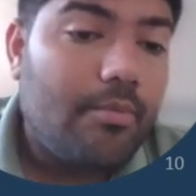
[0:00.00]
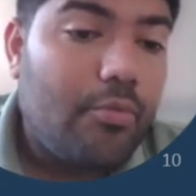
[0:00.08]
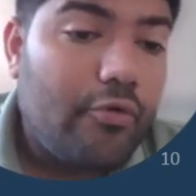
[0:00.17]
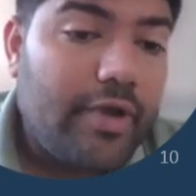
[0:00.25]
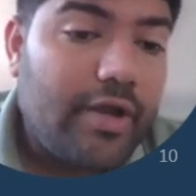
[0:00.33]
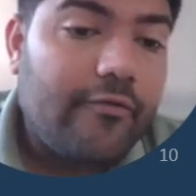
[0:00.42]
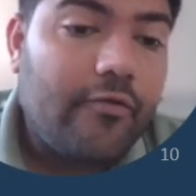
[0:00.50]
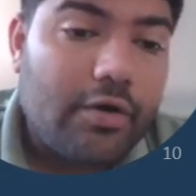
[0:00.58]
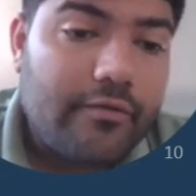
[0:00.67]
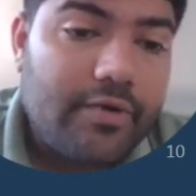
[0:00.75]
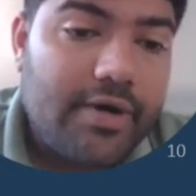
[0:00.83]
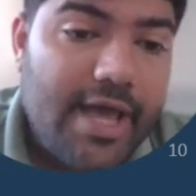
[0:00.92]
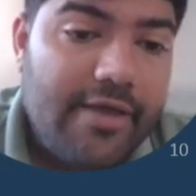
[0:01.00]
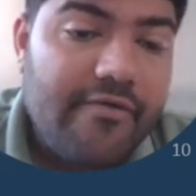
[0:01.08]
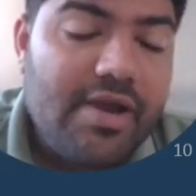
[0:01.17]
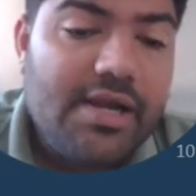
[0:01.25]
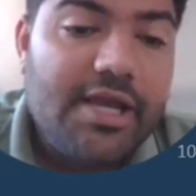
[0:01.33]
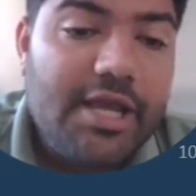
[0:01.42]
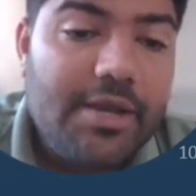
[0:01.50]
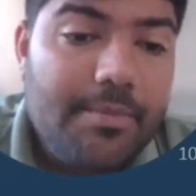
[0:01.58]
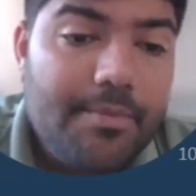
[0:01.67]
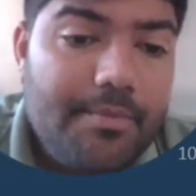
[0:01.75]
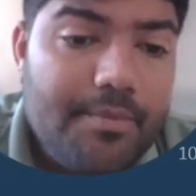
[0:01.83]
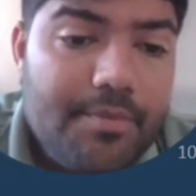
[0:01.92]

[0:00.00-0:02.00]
Moving forward, I will keep